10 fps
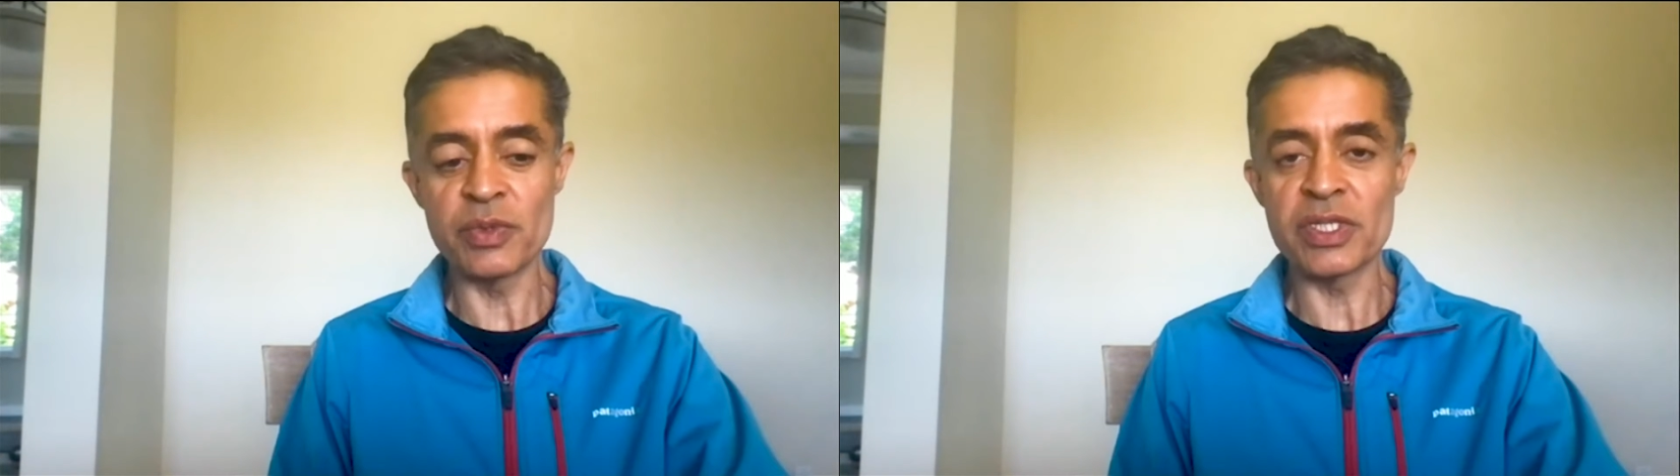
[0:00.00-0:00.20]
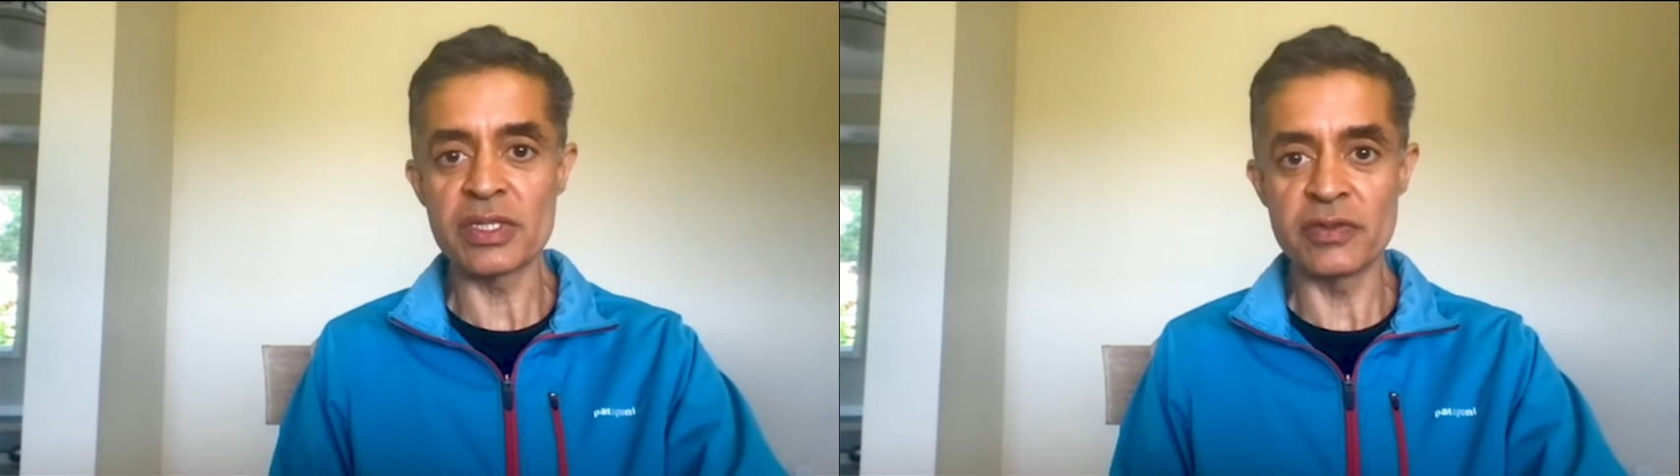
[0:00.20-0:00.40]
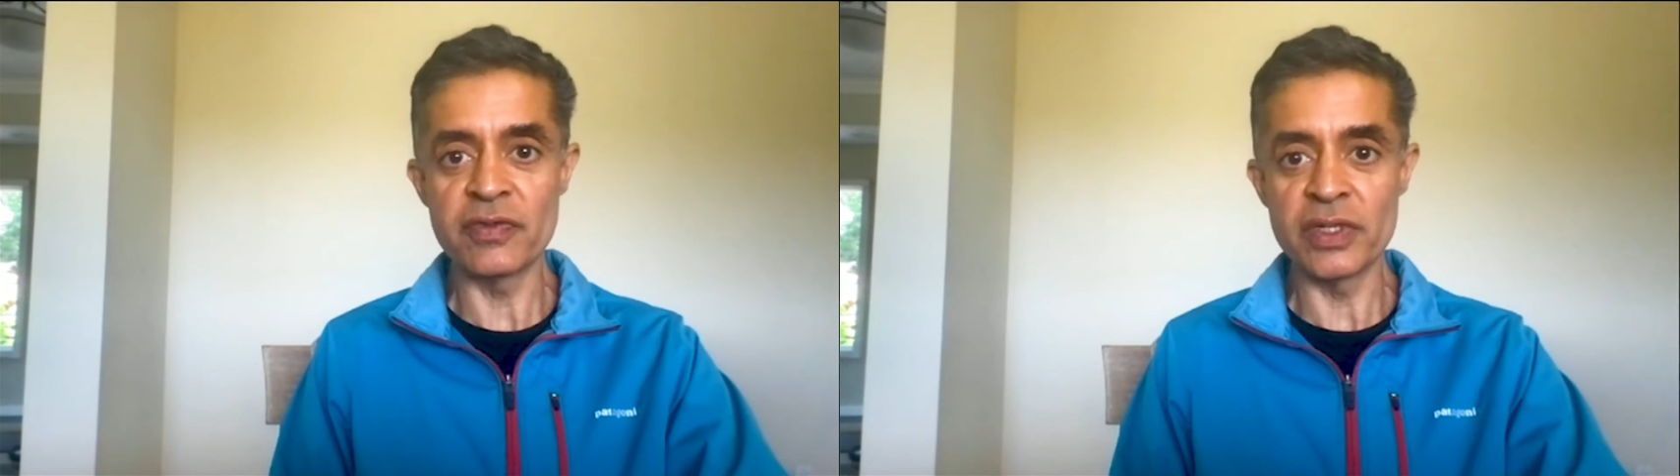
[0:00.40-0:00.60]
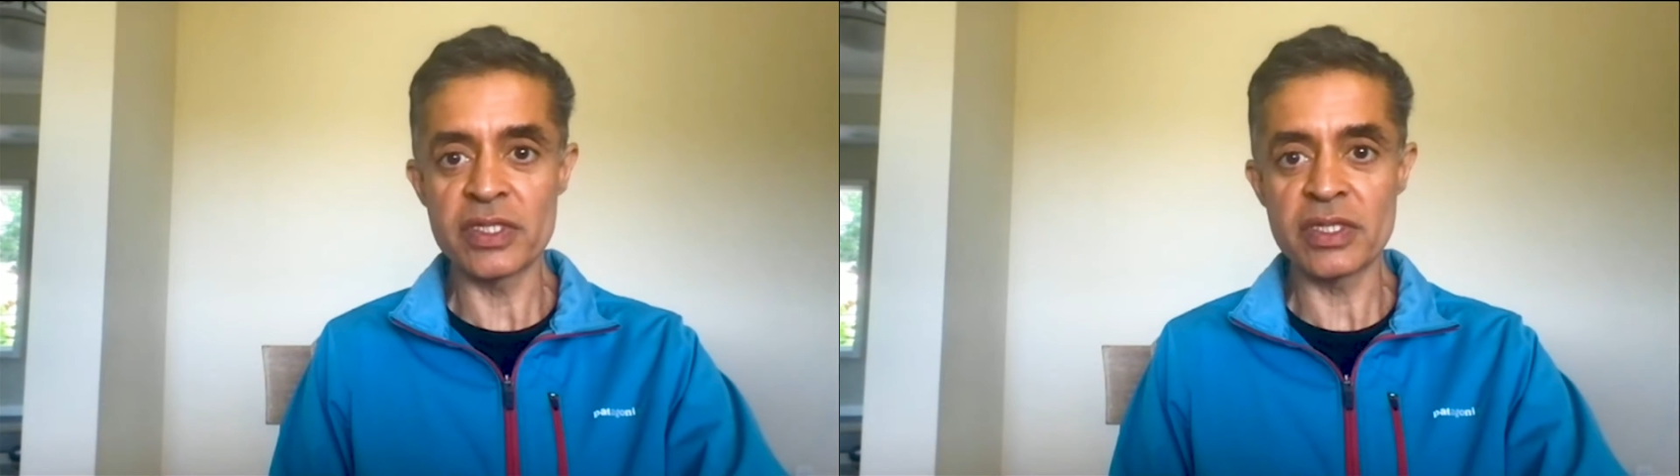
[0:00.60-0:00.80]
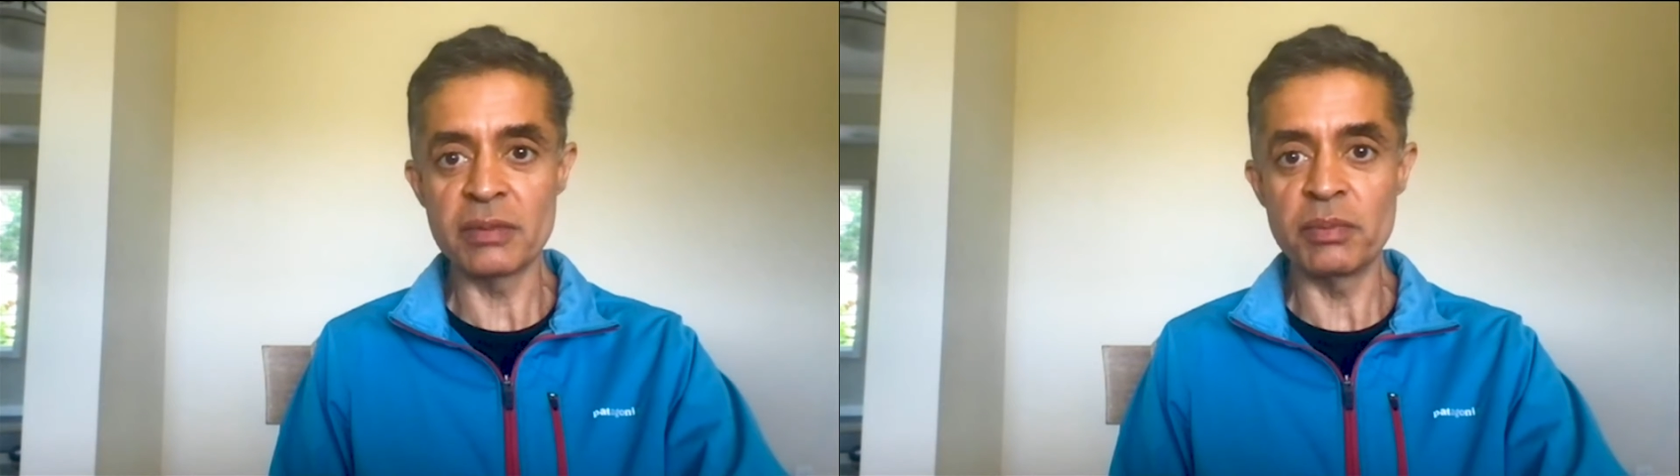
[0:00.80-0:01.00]
which is the
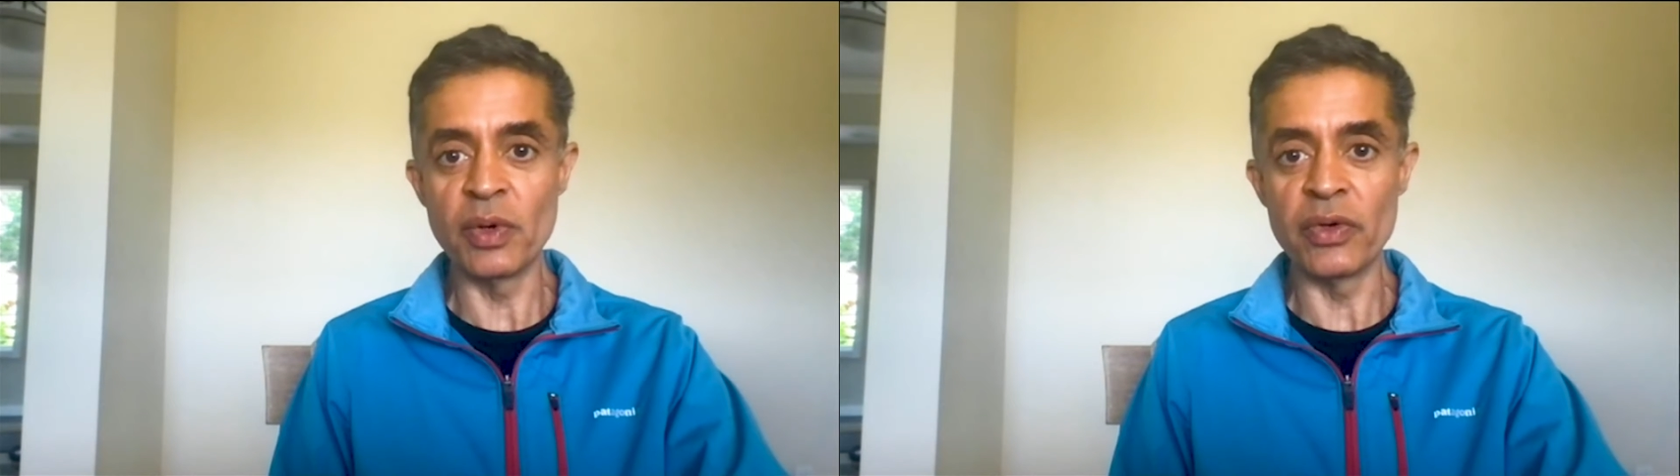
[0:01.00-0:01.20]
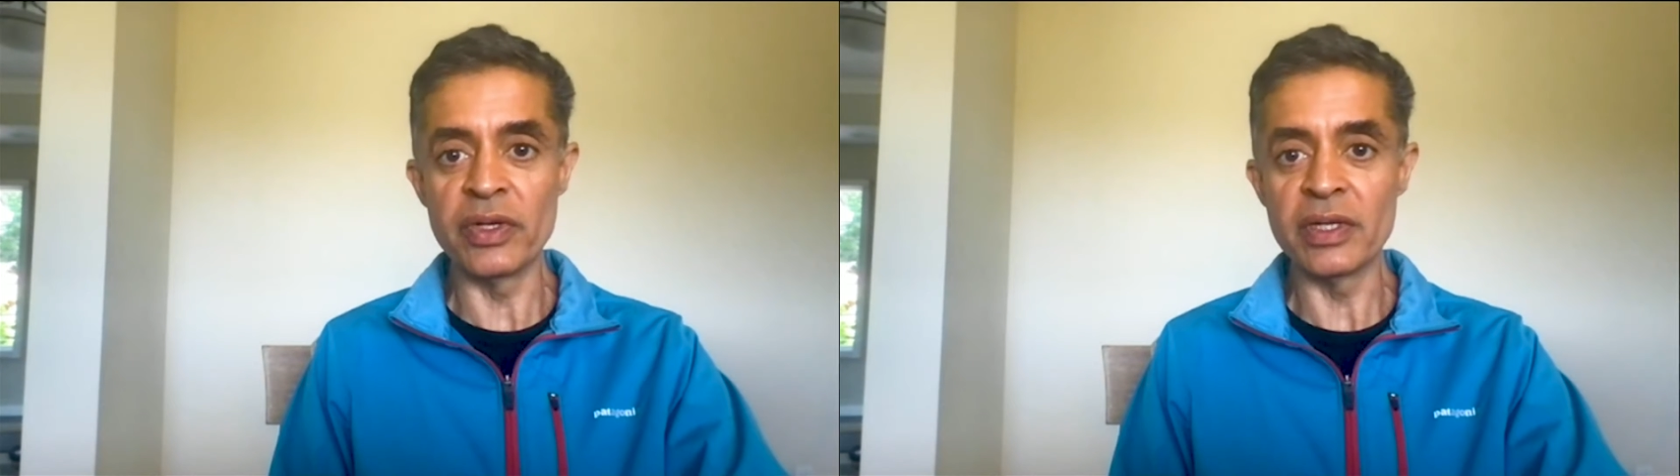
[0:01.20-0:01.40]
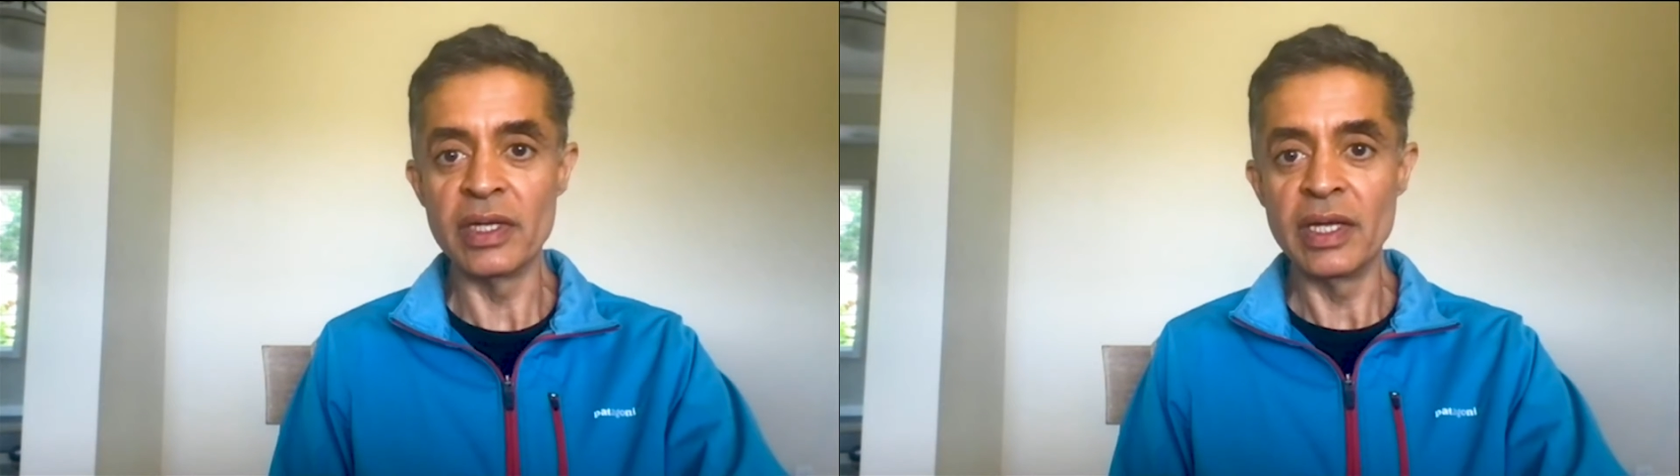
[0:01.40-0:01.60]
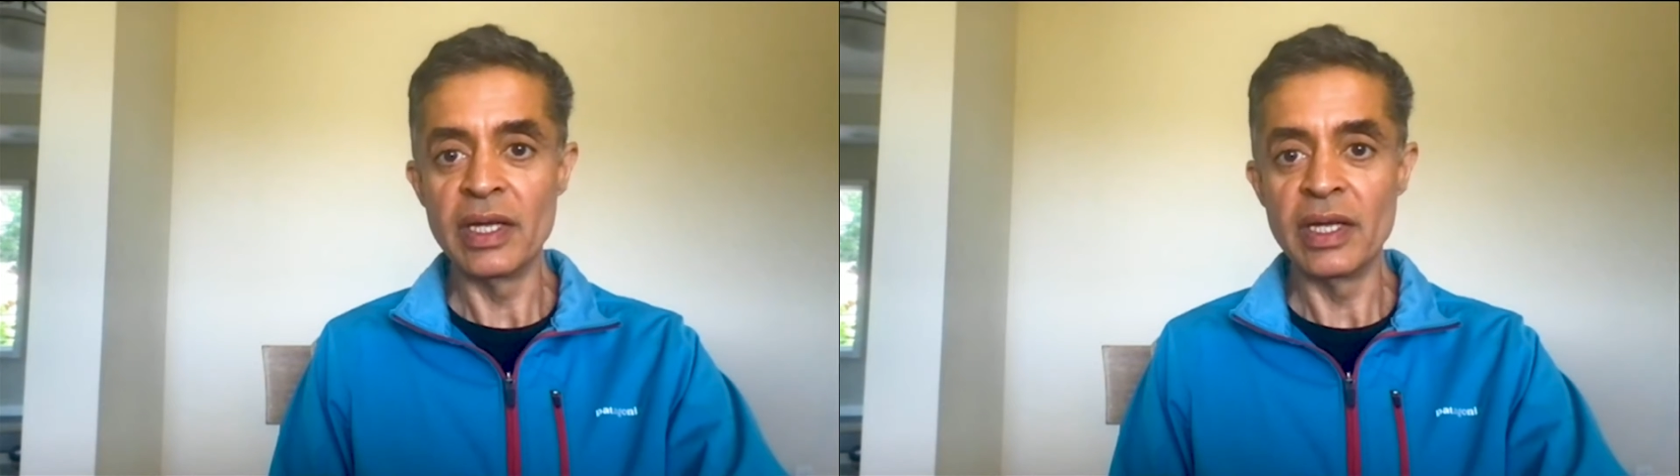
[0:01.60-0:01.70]
first component,